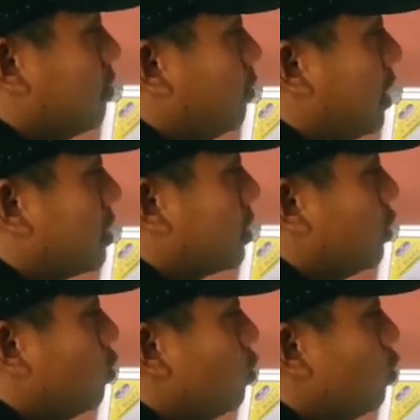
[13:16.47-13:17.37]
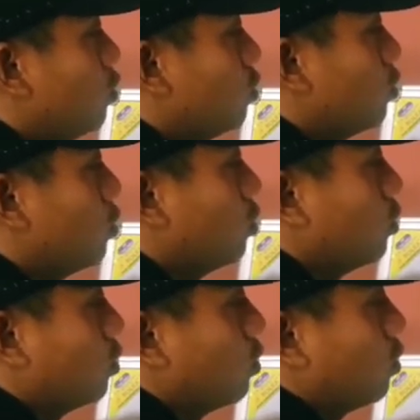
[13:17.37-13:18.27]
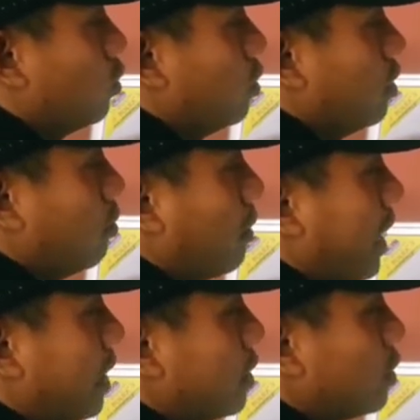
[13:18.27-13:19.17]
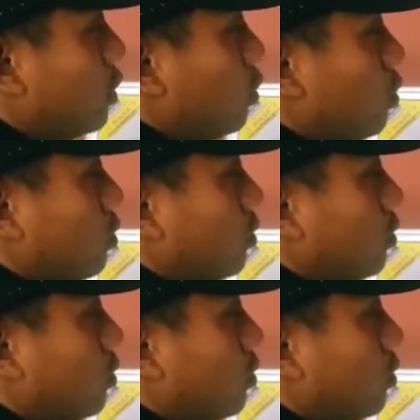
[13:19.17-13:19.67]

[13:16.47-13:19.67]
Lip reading: plus Q minus Q.